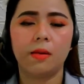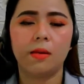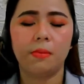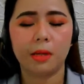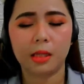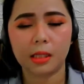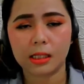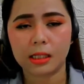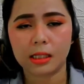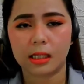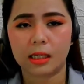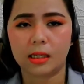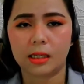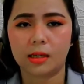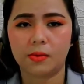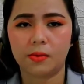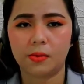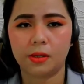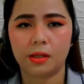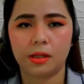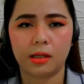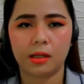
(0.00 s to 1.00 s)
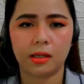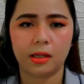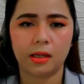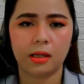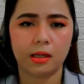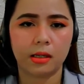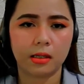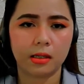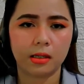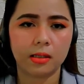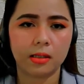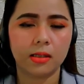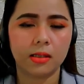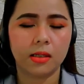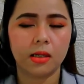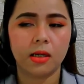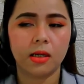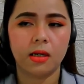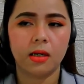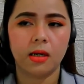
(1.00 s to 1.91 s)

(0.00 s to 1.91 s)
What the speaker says: meeting with the king's